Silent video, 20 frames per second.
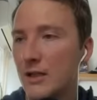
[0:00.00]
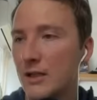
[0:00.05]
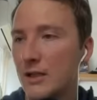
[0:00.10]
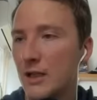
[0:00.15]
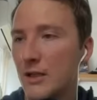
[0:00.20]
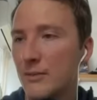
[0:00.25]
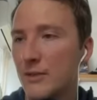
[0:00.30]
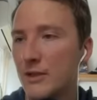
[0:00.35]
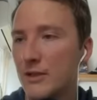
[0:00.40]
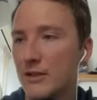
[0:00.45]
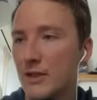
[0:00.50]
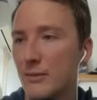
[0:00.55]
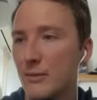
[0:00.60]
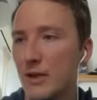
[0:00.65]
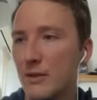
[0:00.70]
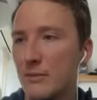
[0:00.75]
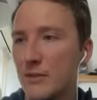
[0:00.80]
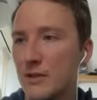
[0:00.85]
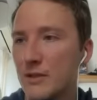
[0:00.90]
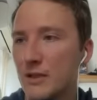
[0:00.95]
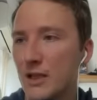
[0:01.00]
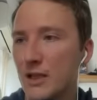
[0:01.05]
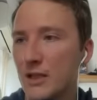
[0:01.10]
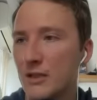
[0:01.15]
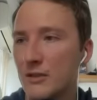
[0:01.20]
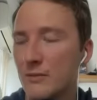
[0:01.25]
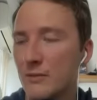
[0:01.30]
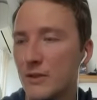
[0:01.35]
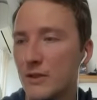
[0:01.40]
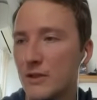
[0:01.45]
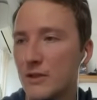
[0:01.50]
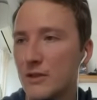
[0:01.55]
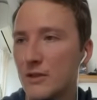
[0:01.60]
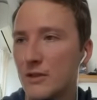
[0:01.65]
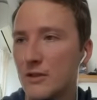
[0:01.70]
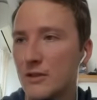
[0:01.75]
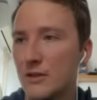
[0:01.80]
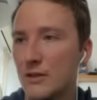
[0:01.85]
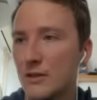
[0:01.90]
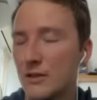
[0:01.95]
Not because I made mistakes, but it's
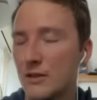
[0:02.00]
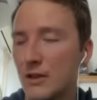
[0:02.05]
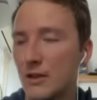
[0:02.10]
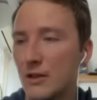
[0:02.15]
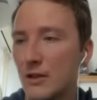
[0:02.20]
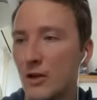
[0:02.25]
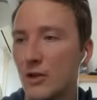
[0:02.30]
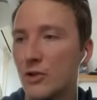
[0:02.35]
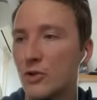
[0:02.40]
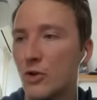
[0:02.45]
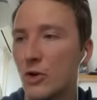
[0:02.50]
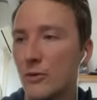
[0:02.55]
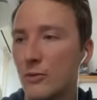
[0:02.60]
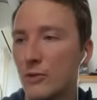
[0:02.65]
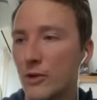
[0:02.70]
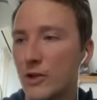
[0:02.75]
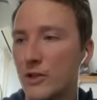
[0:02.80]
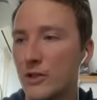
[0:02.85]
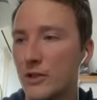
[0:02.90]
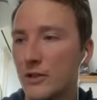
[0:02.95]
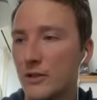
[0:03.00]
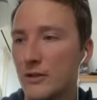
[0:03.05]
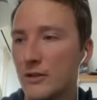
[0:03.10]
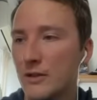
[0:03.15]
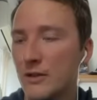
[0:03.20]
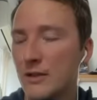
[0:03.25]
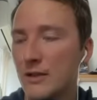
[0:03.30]
just a large corporation.